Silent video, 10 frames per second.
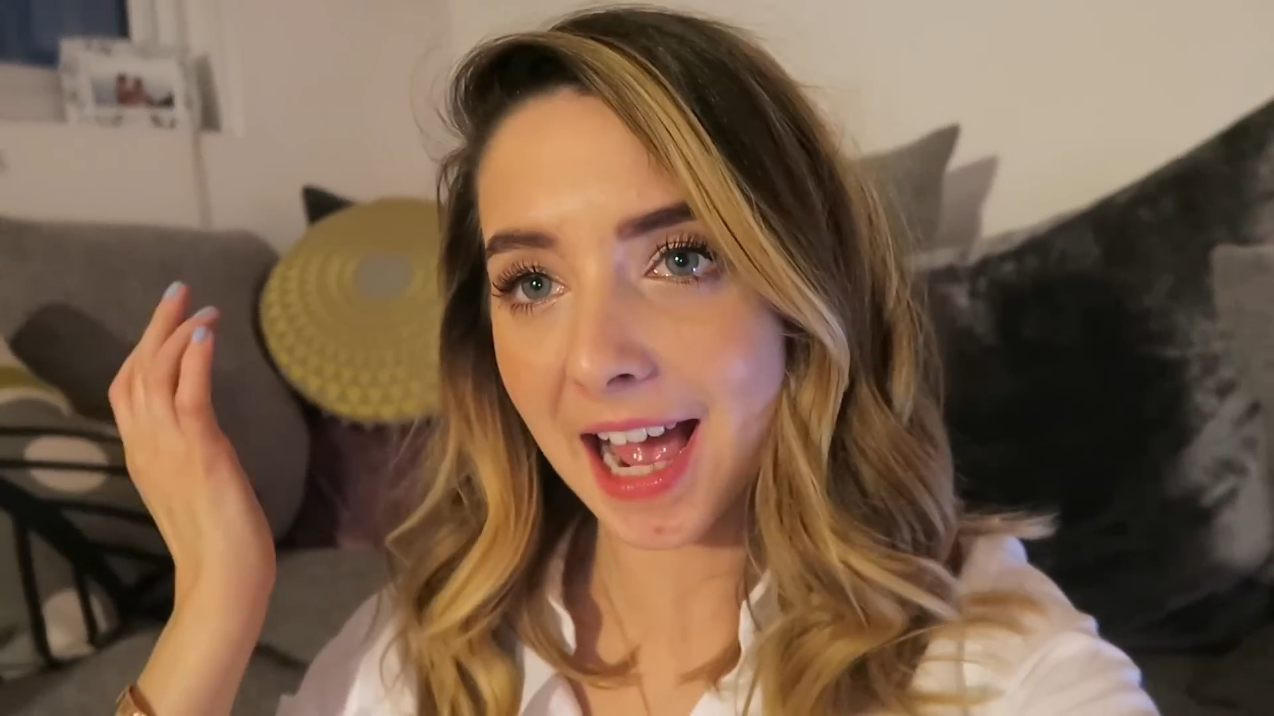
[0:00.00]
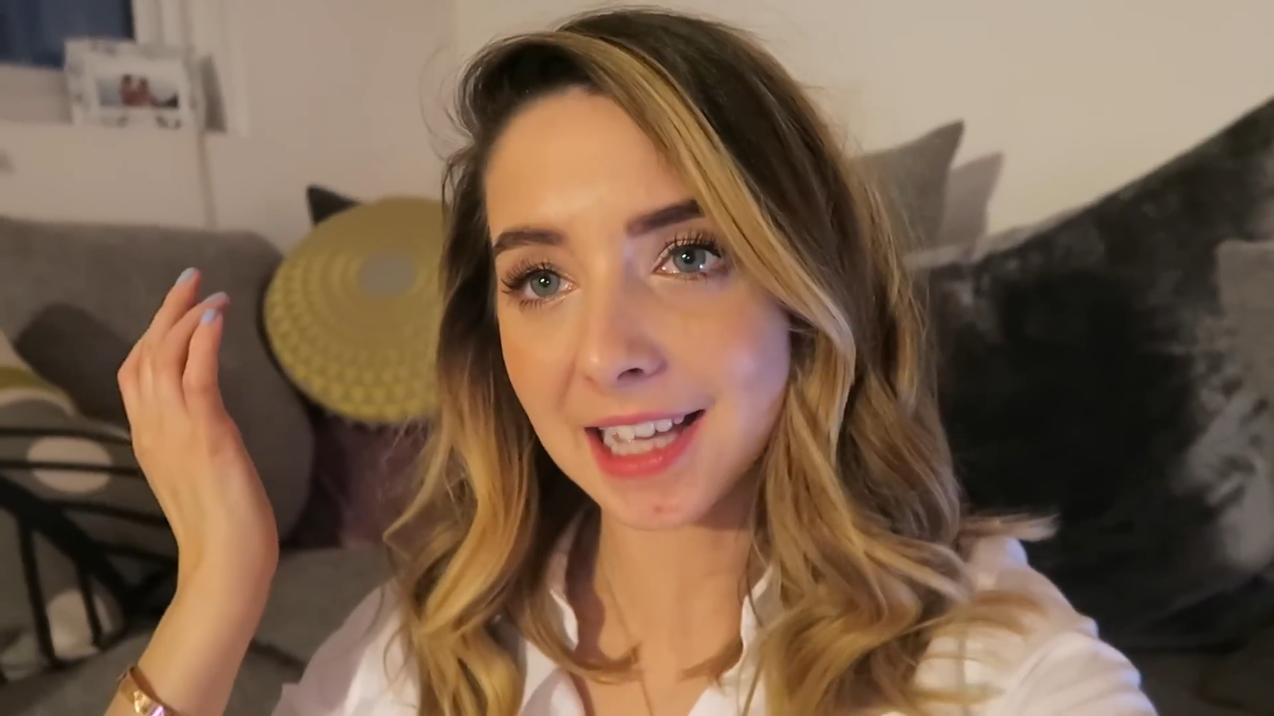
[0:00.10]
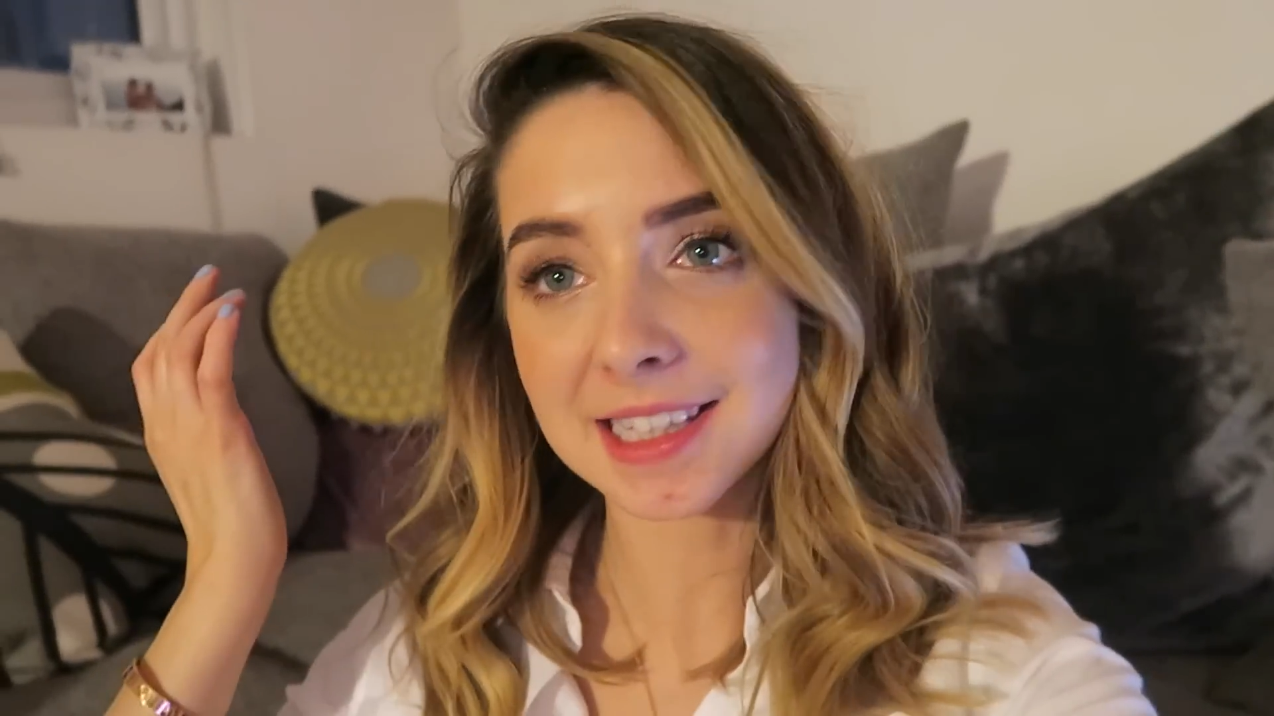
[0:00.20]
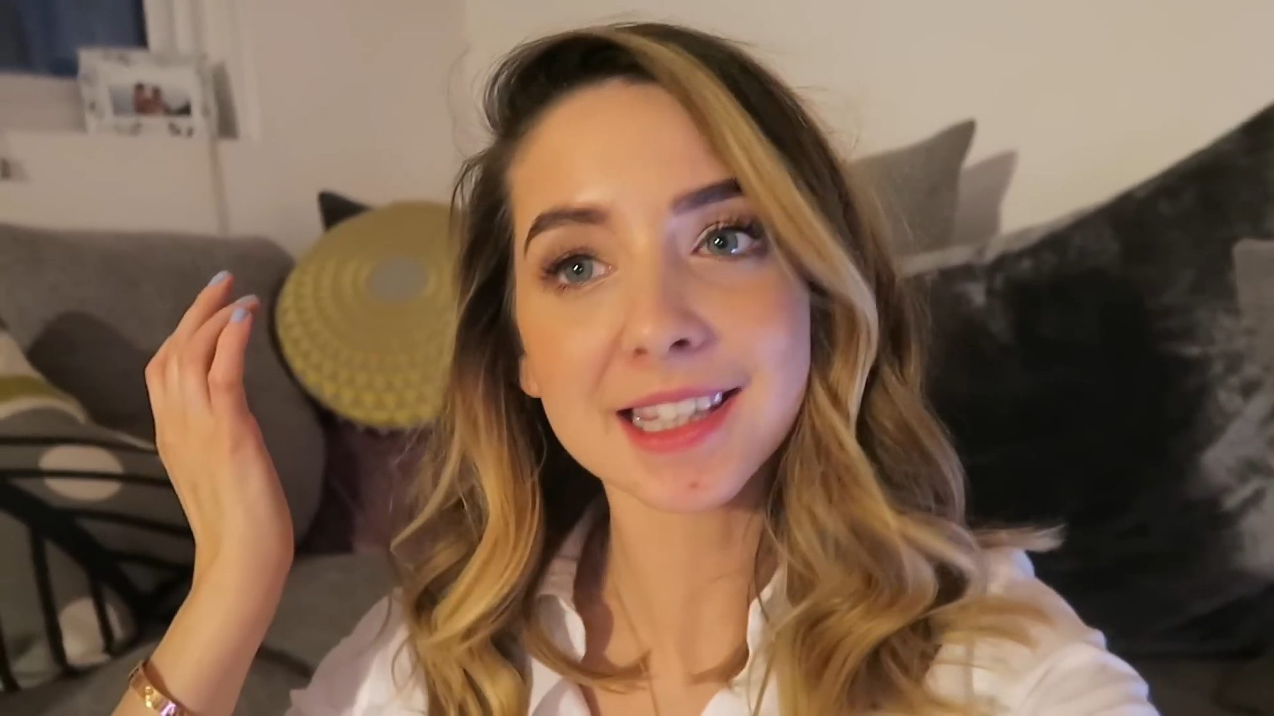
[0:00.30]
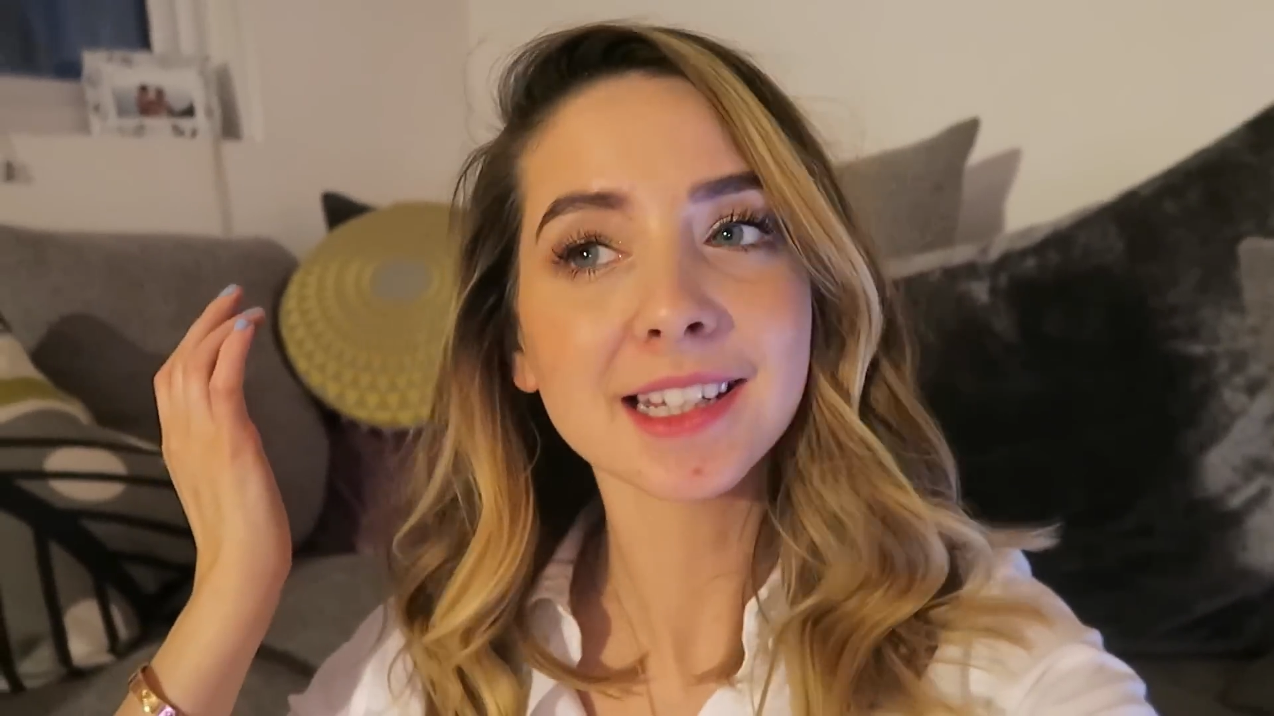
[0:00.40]

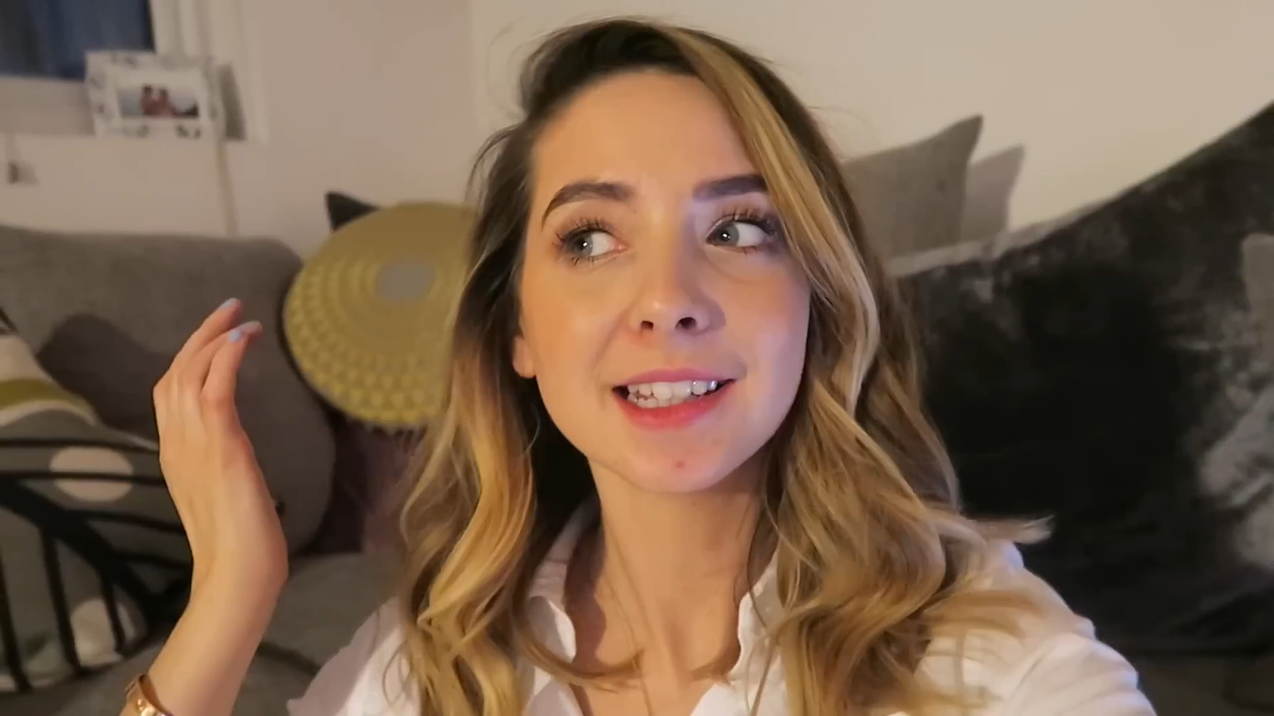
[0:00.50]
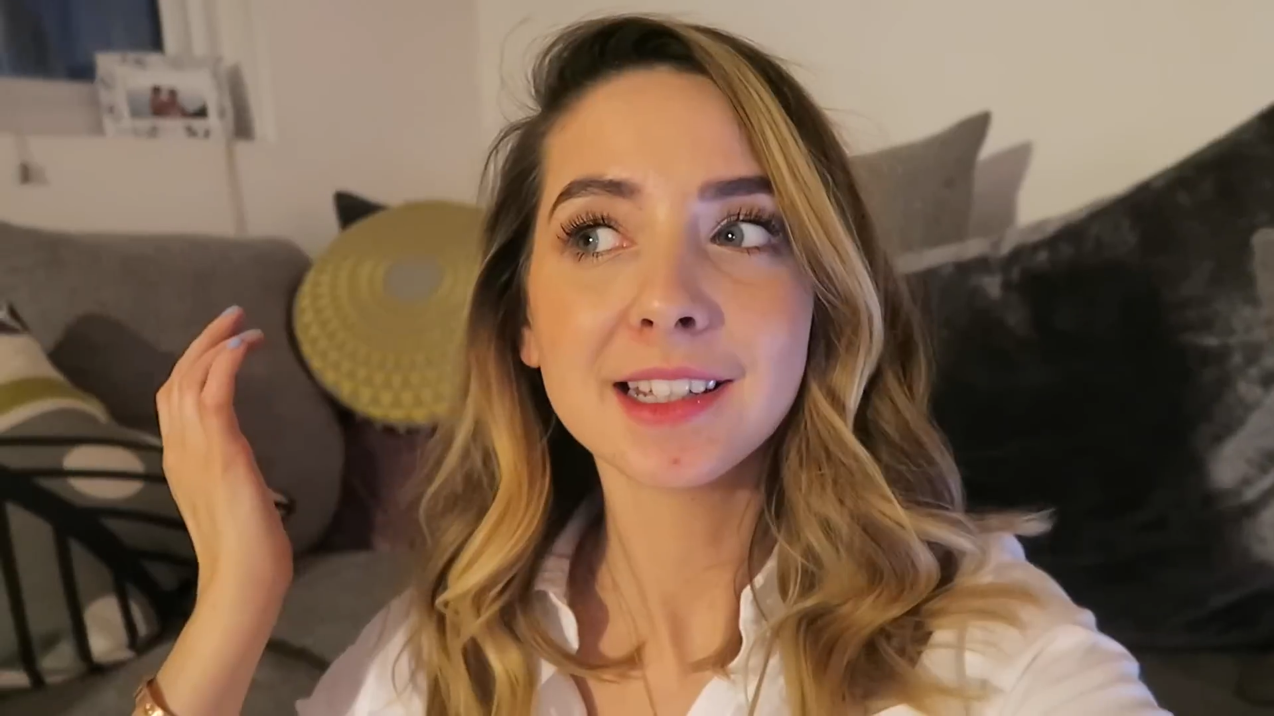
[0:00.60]
has